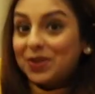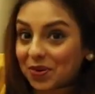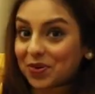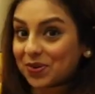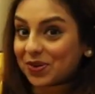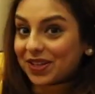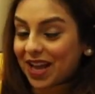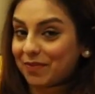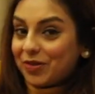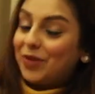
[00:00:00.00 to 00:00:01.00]
talk to the
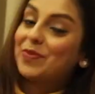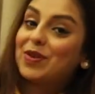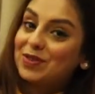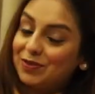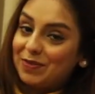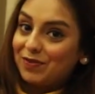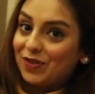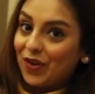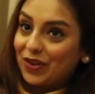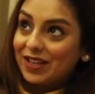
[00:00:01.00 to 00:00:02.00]
camera because of my
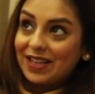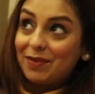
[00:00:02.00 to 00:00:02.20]
vlogging